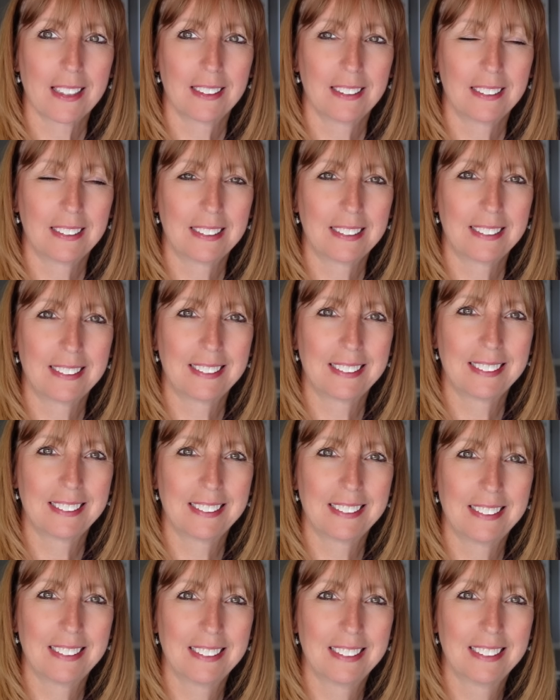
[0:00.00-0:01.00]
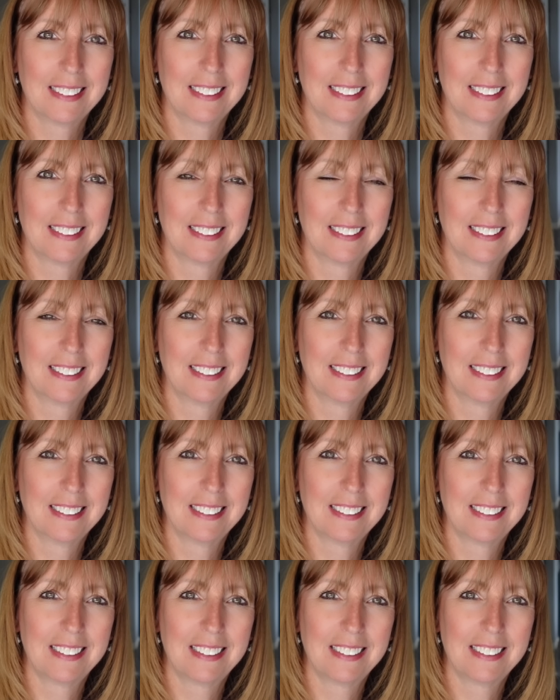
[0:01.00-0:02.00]

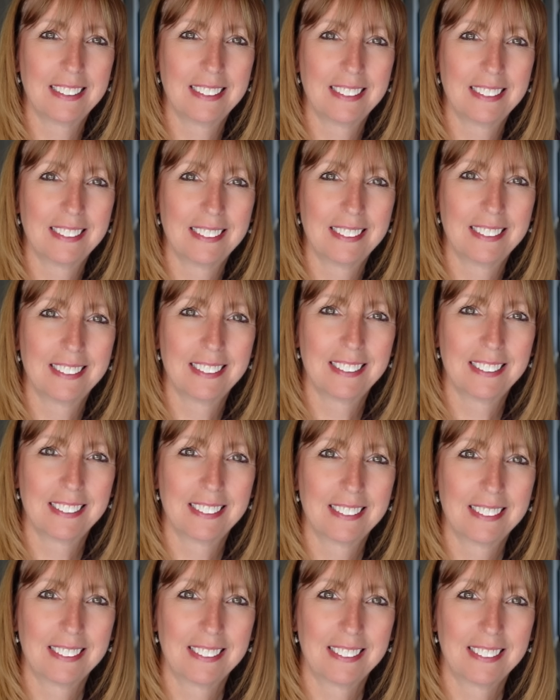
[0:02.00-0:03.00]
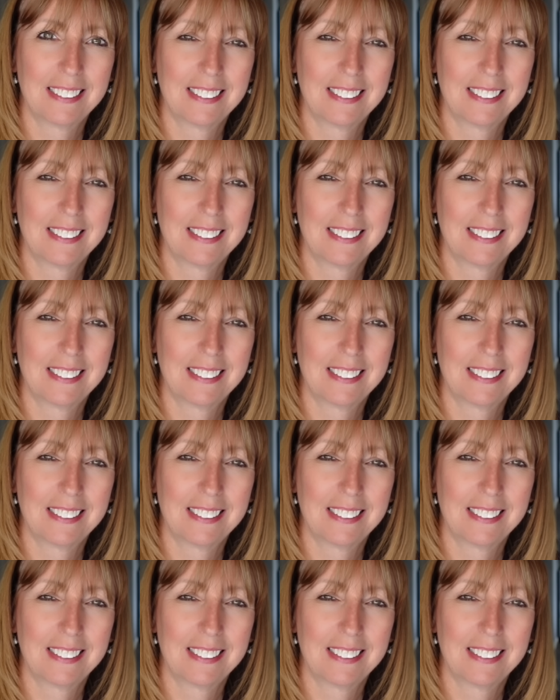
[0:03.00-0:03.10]
(silent)